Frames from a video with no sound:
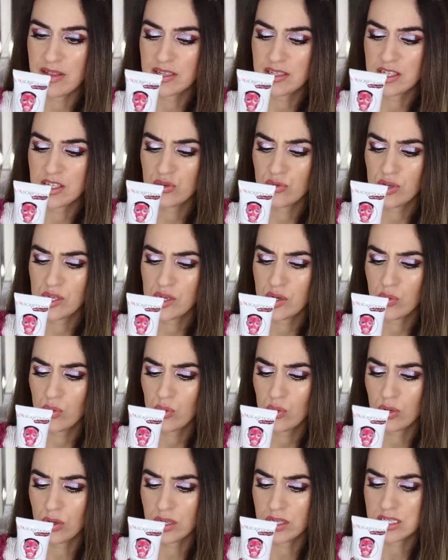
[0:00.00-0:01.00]
This is really
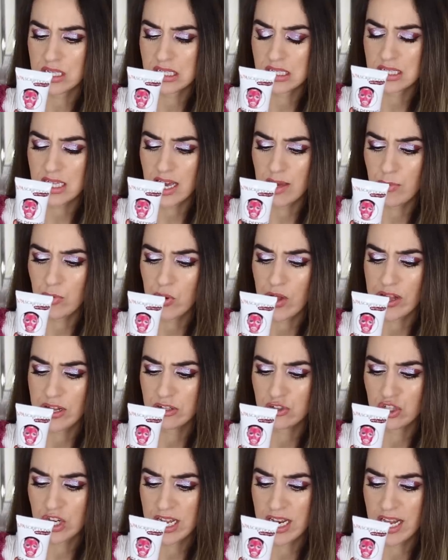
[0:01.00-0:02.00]
cool. It says it's
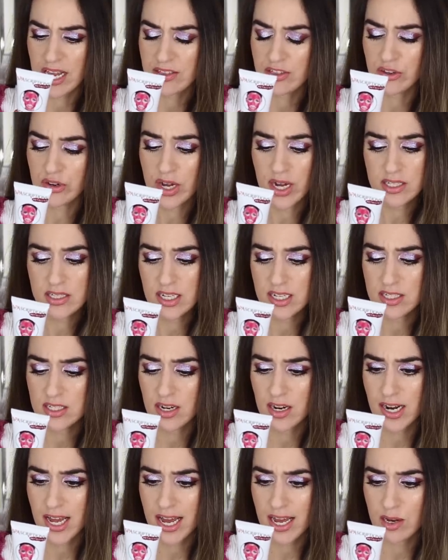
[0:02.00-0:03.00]
hypoallergenic, they're not tested
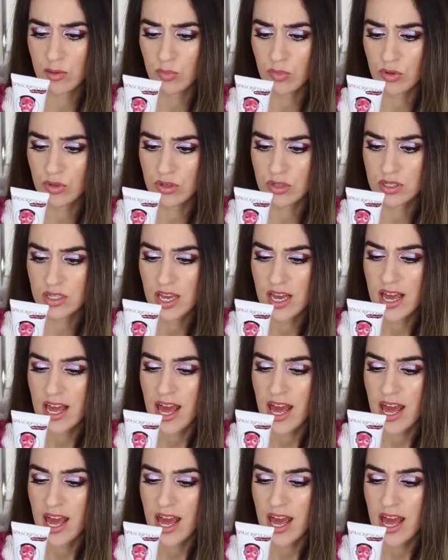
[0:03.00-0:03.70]
on animals,